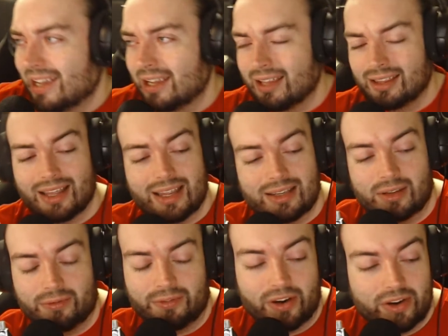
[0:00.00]
that isn't
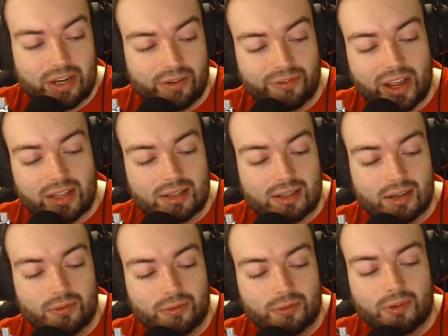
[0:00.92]
very
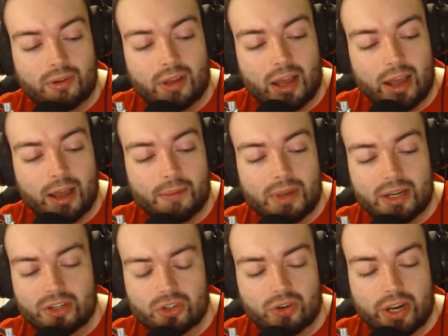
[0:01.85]
defensive in a
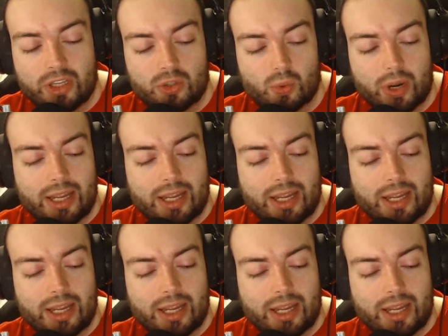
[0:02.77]
strange way.